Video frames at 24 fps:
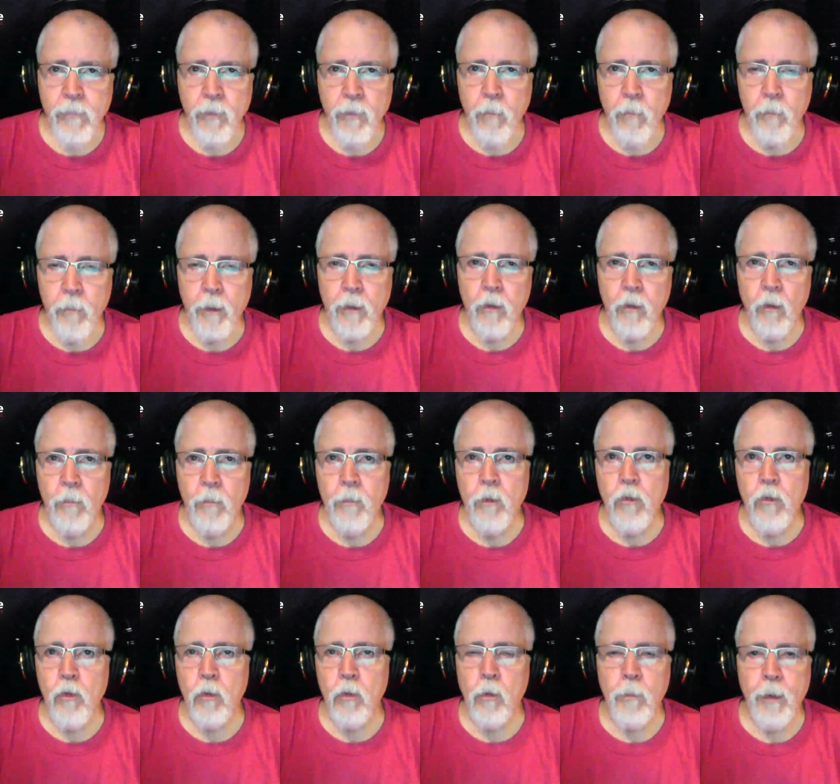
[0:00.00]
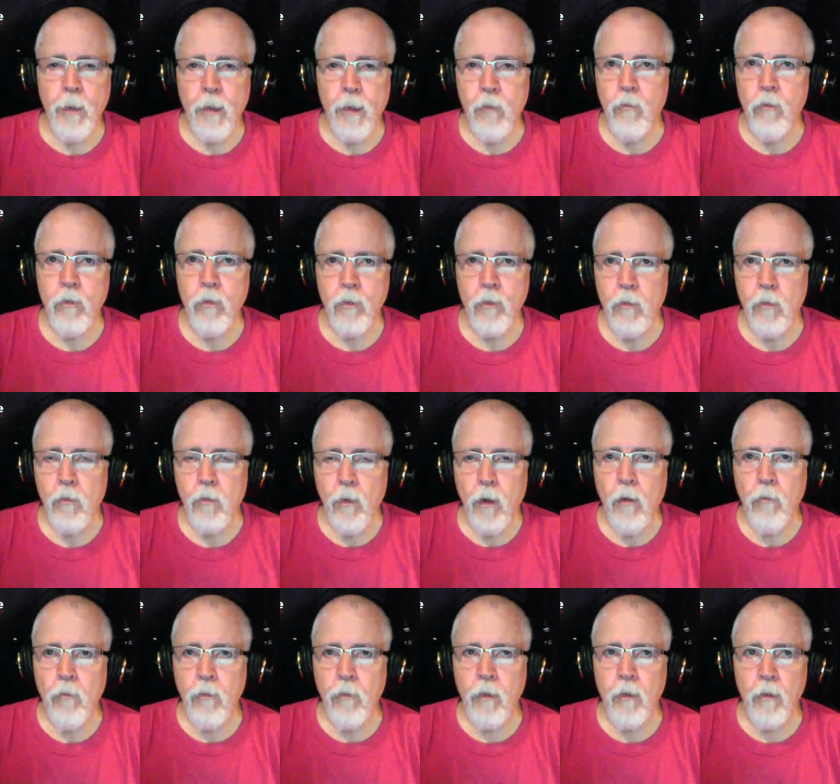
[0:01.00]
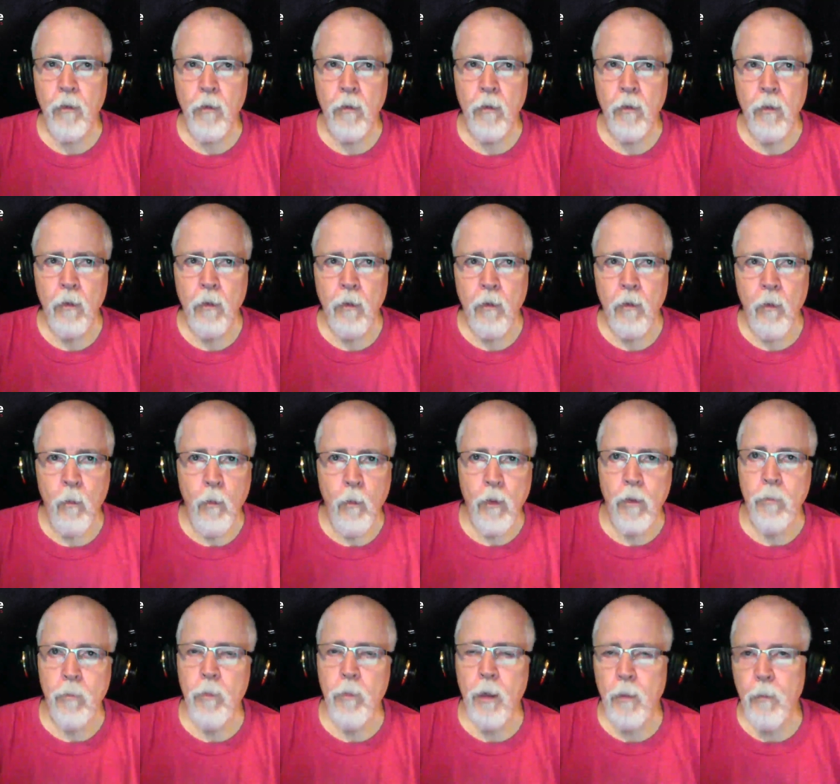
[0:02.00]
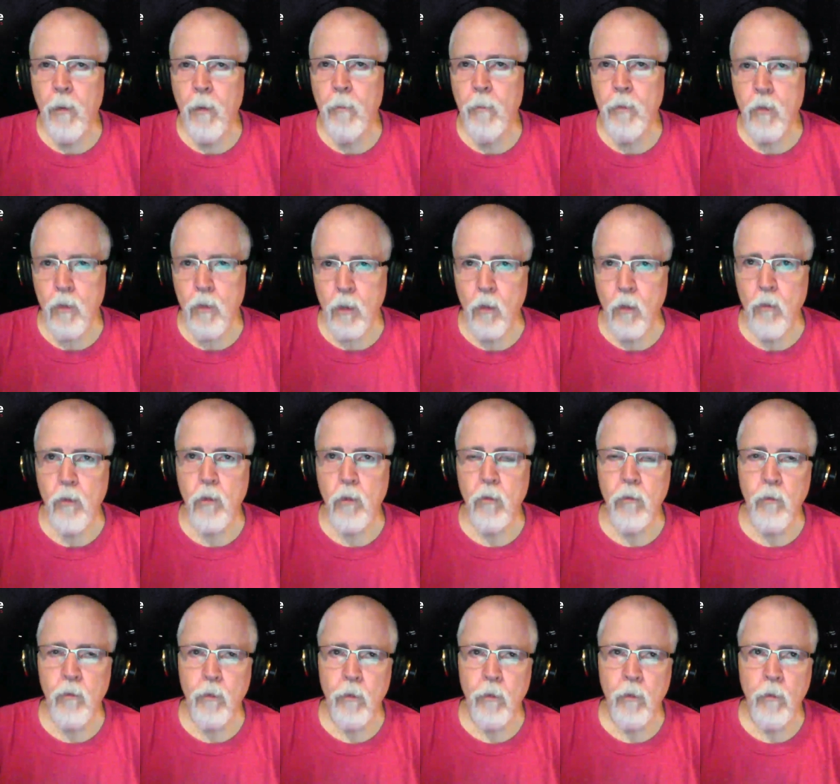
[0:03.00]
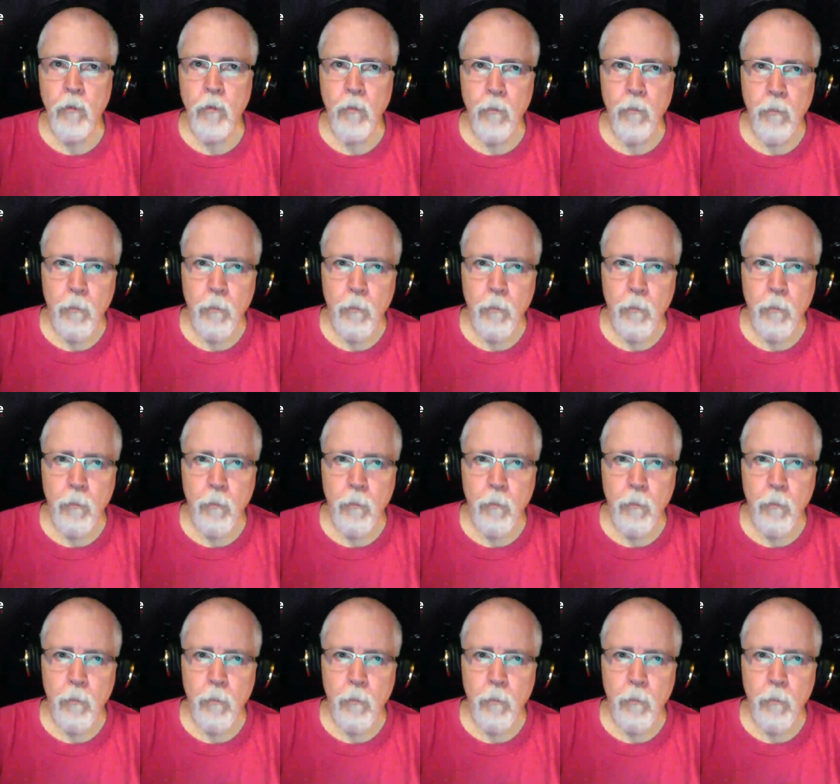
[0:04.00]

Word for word: but there are mutual benefits involved here with minimum disclosure for,